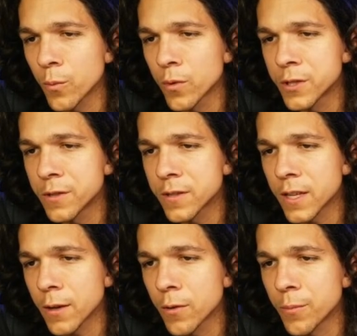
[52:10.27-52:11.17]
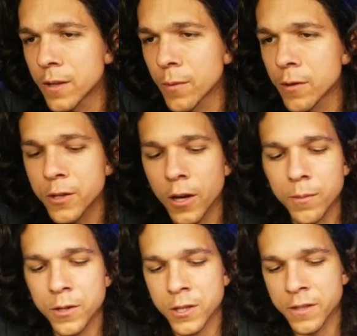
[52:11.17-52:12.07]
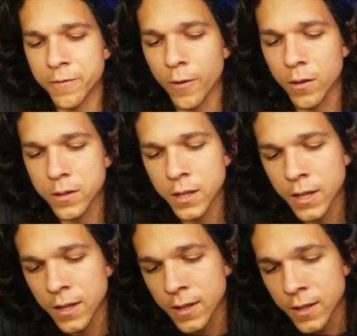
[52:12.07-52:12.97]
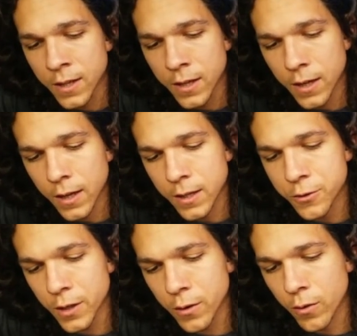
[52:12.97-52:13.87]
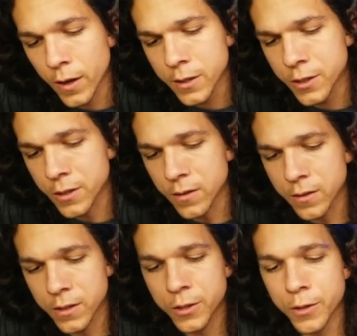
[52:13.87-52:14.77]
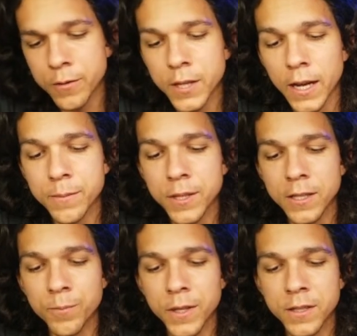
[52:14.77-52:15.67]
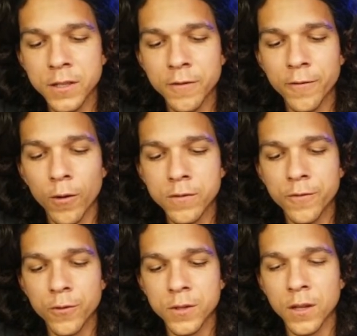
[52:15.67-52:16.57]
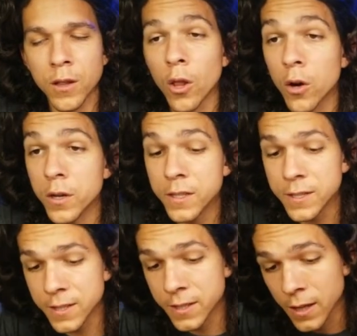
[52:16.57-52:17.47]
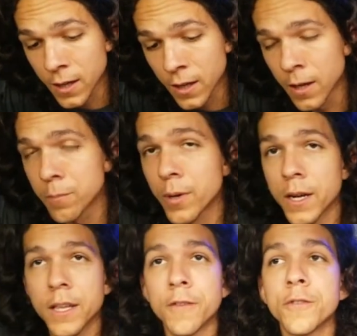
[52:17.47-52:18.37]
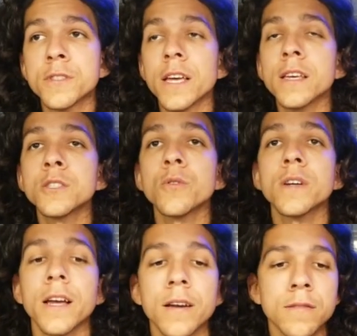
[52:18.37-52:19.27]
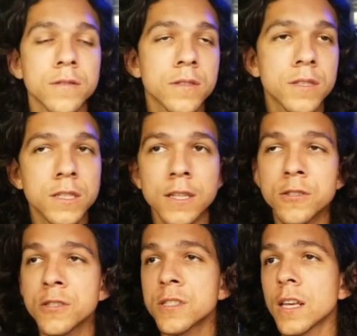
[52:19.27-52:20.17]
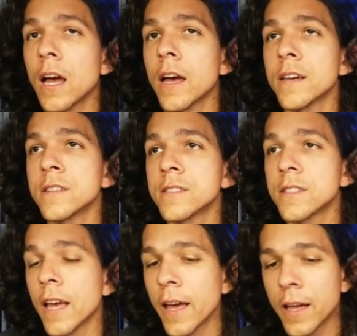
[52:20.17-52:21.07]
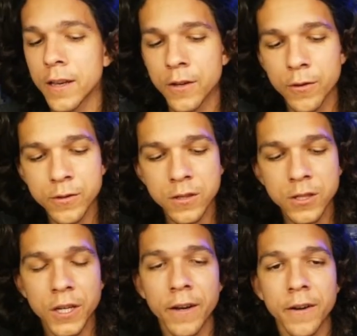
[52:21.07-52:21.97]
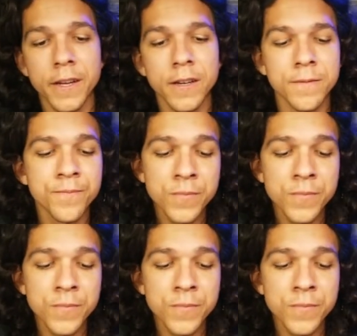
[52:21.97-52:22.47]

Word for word: would you think would be the most common or default? Uh, trick question. Two times has been the default for the longest, but if you take into account sensor size and usage area,